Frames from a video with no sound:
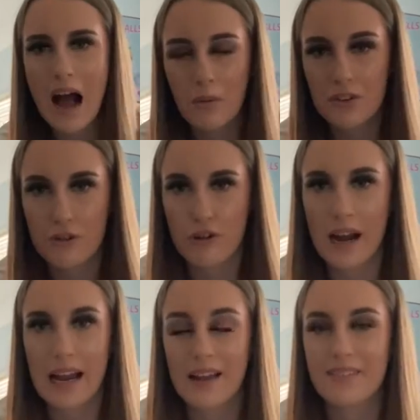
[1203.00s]
want to try
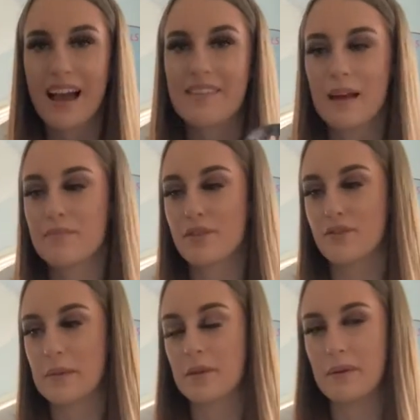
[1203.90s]
and attempt to
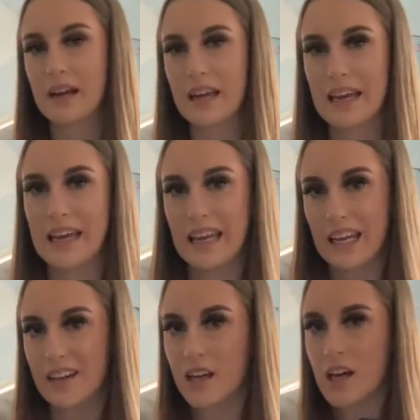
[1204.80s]
flip the pancake
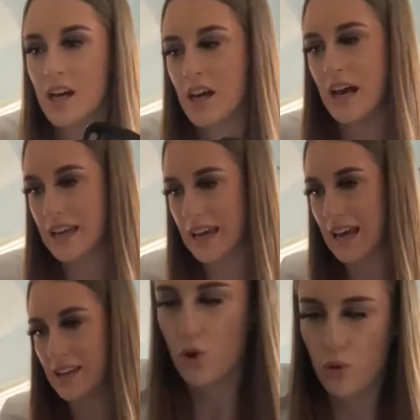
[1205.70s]

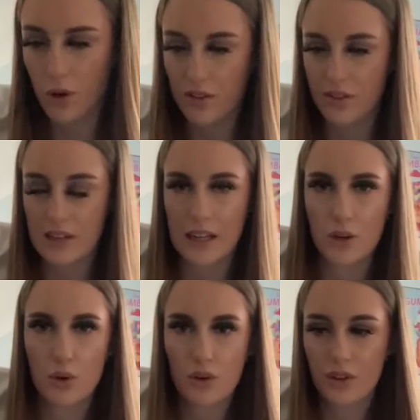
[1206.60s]
again. But once it's kind of
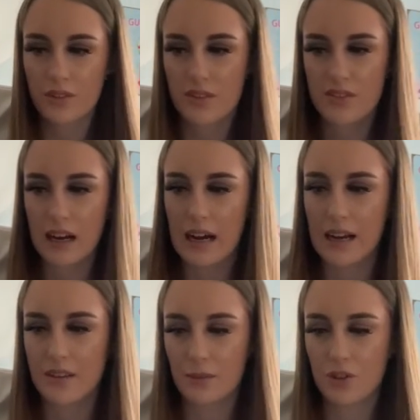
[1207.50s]
cooked on this
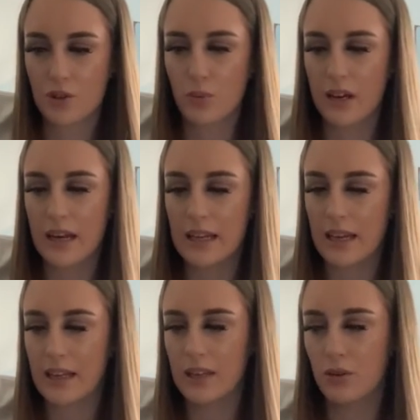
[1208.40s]
side, I'm just going to wait
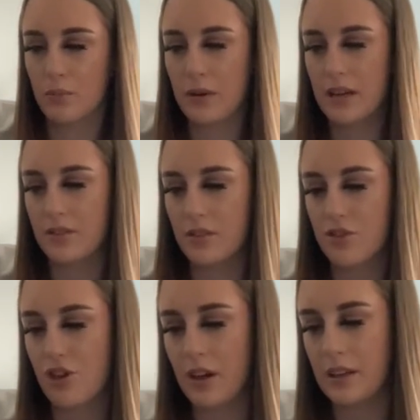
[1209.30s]
like a little bit and
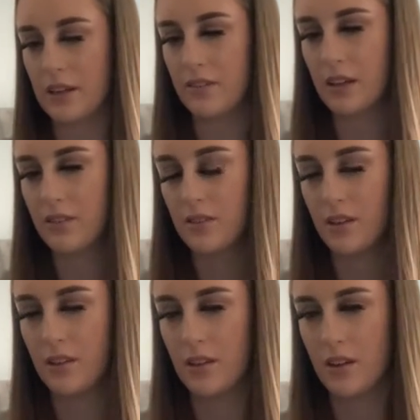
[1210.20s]
just check that it's nice
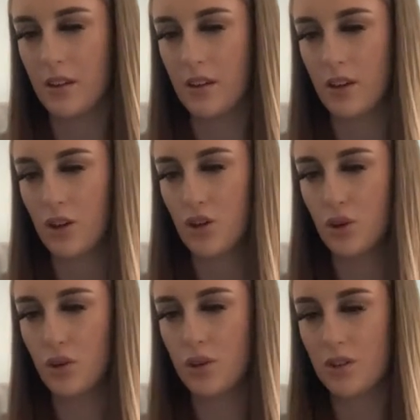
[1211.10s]
and
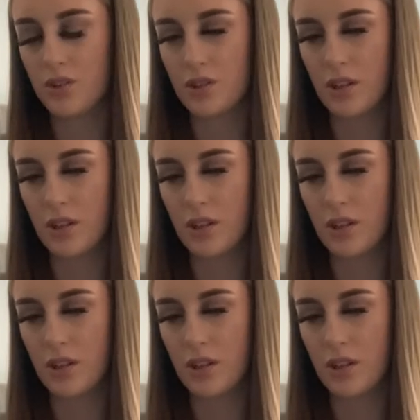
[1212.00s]
cooked.